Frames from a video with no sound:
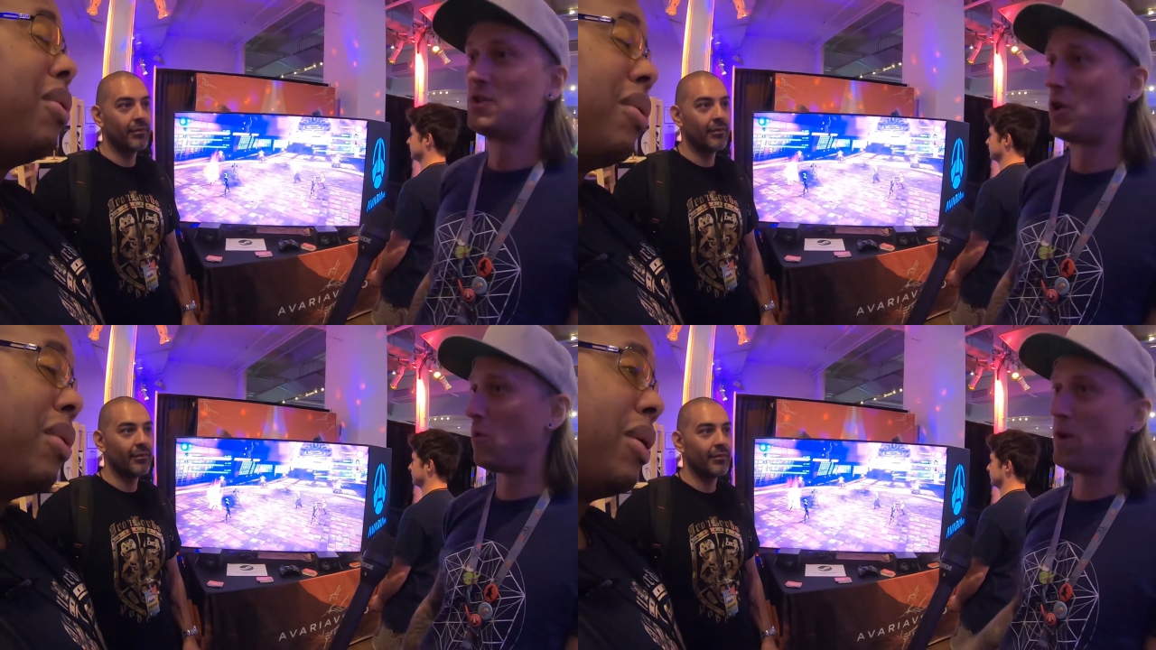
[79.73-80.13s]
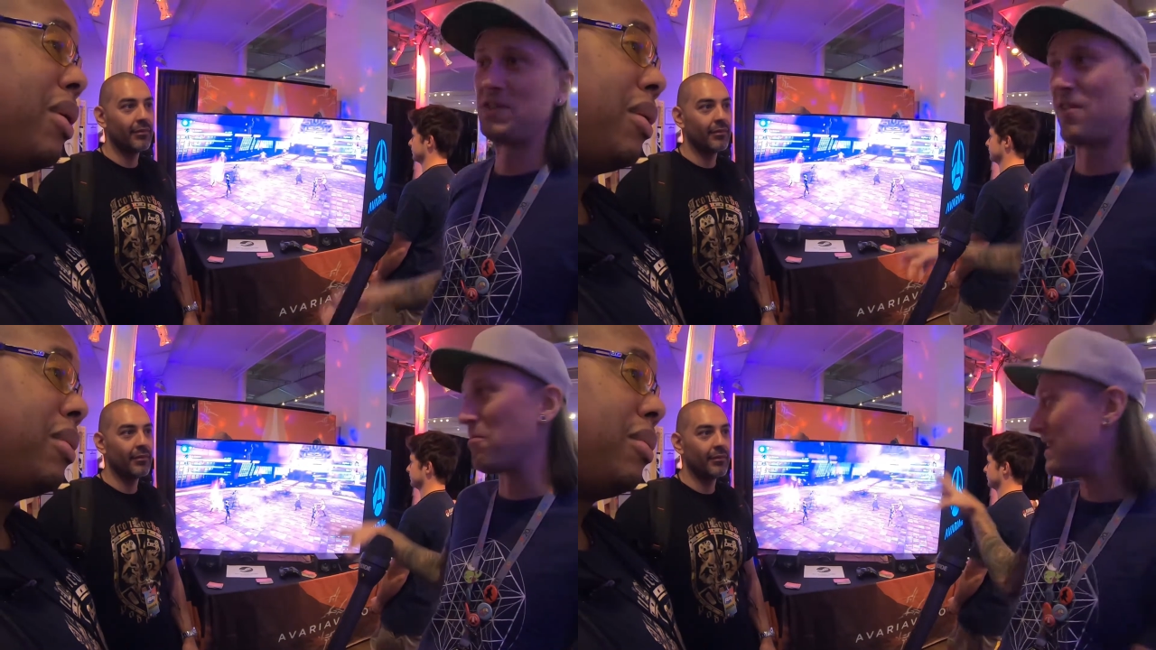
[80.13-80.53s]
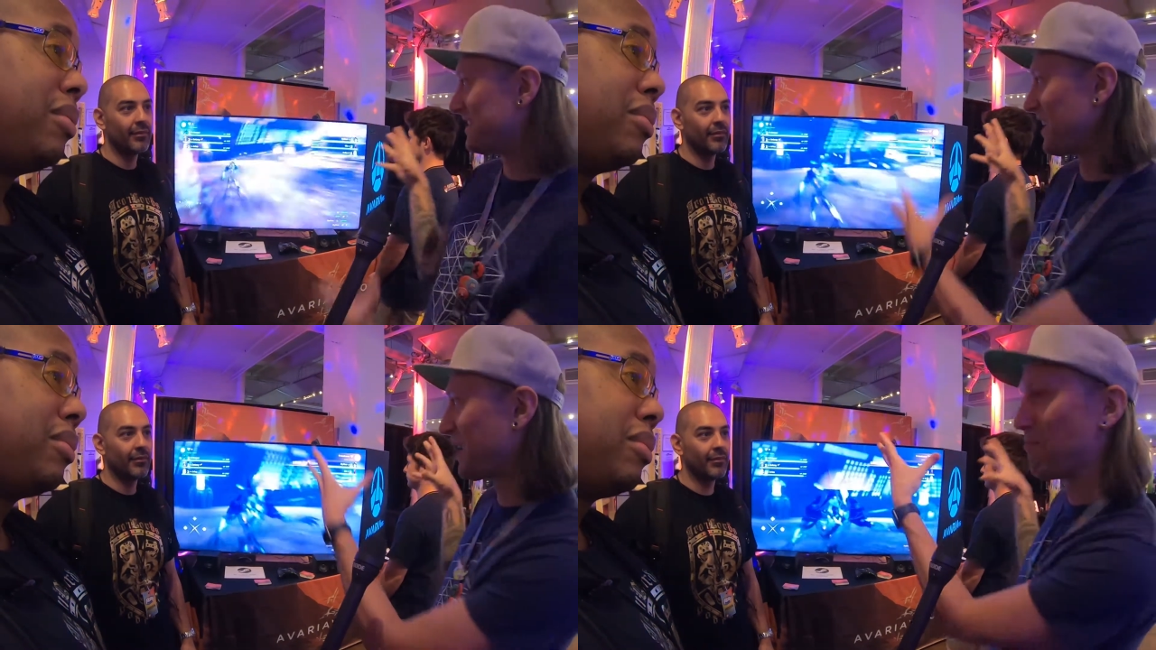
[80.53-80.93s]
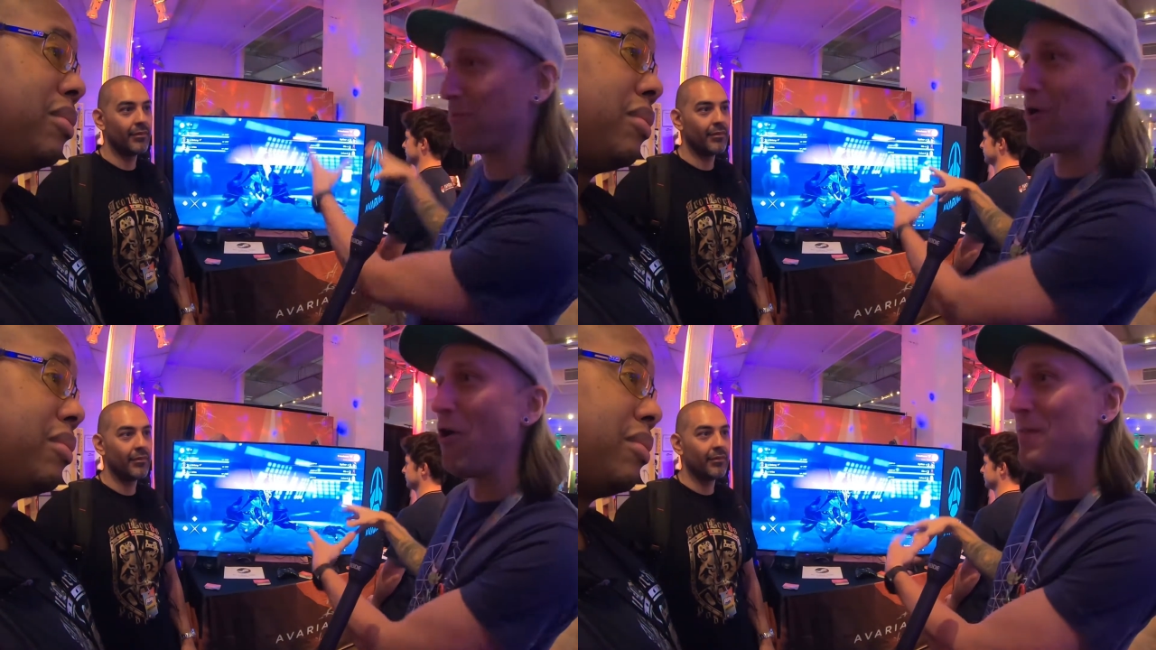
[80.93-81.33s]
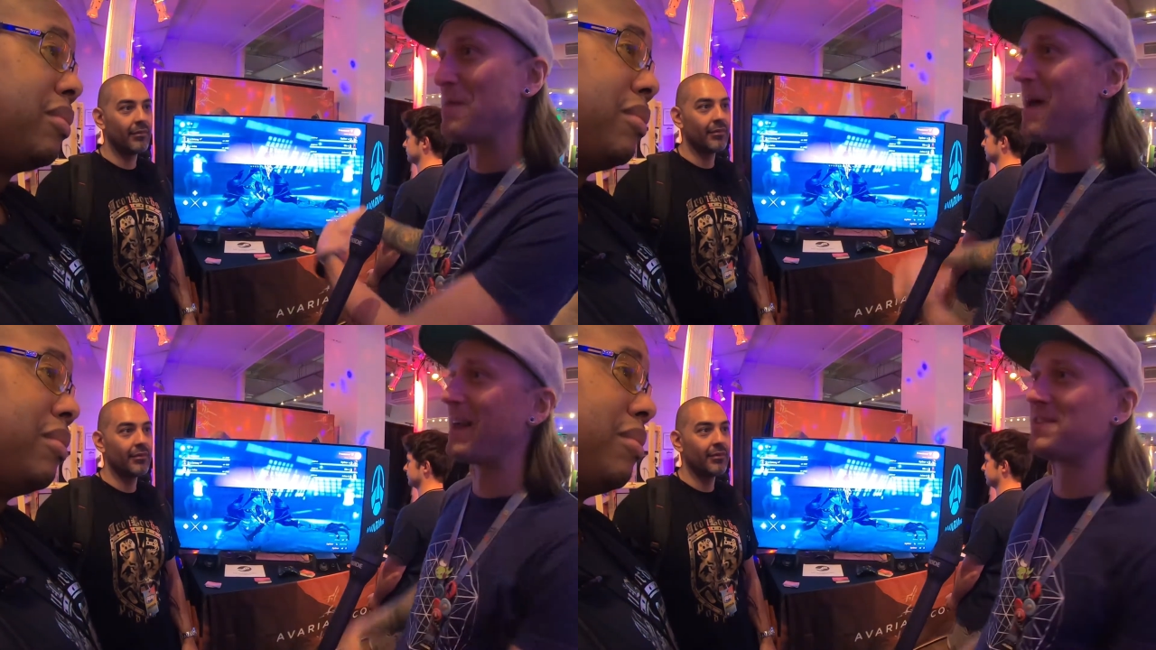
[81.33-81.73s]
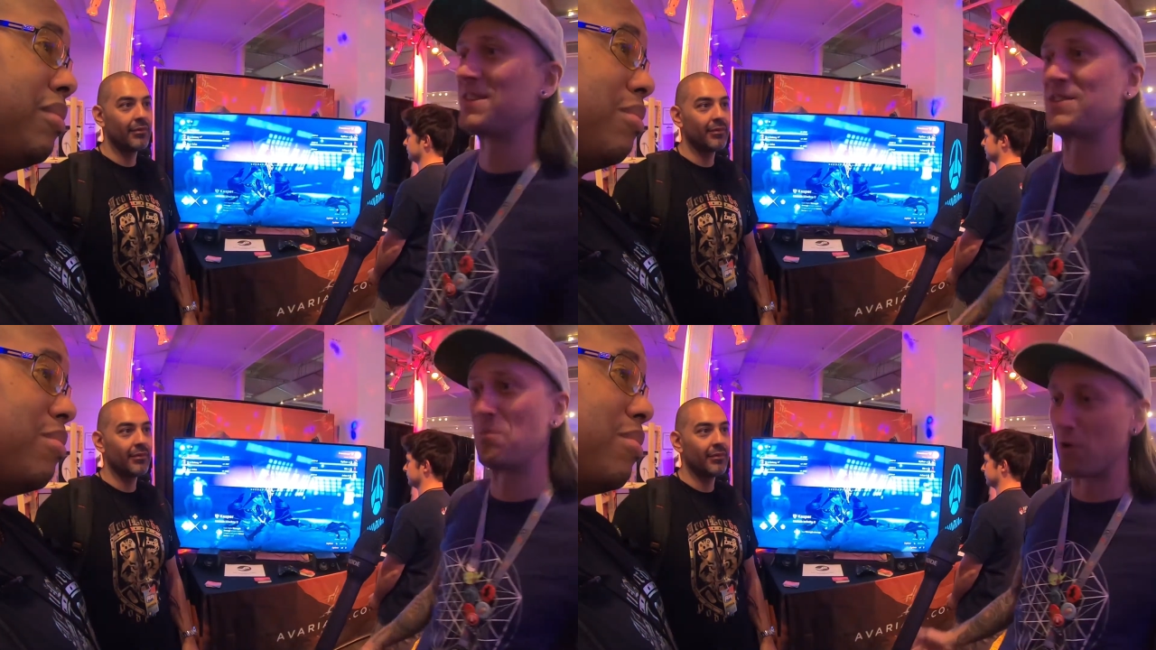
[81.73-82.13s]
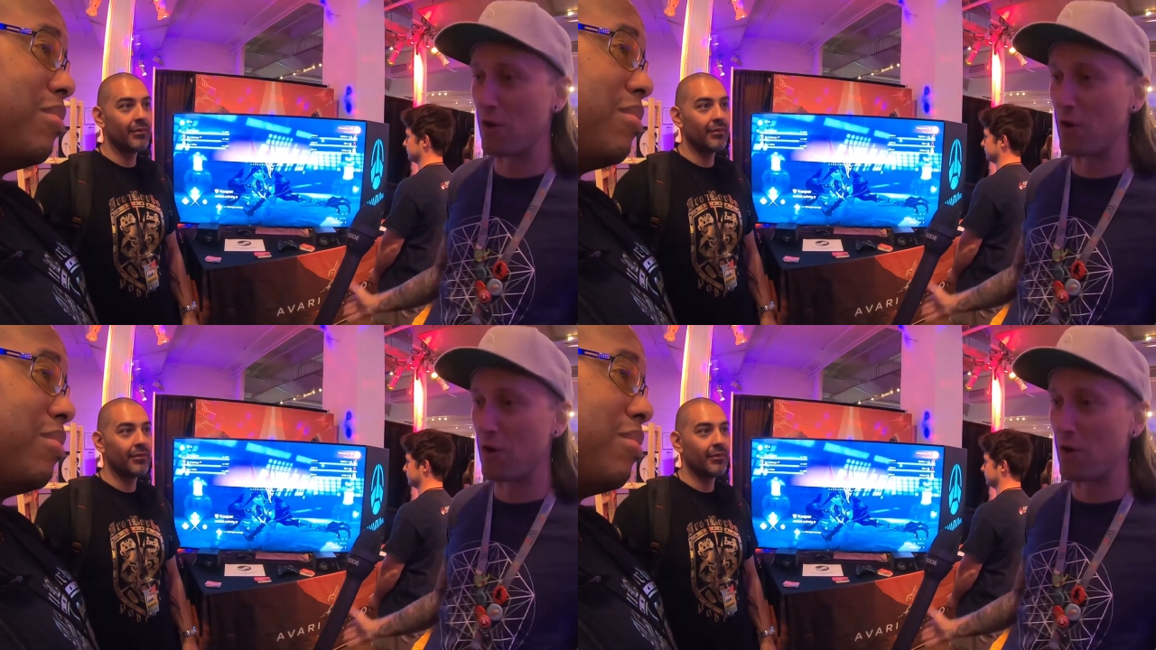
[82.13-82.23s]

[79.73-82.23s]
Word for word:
Speaker 1: So once everybody's like a pro at the battle system,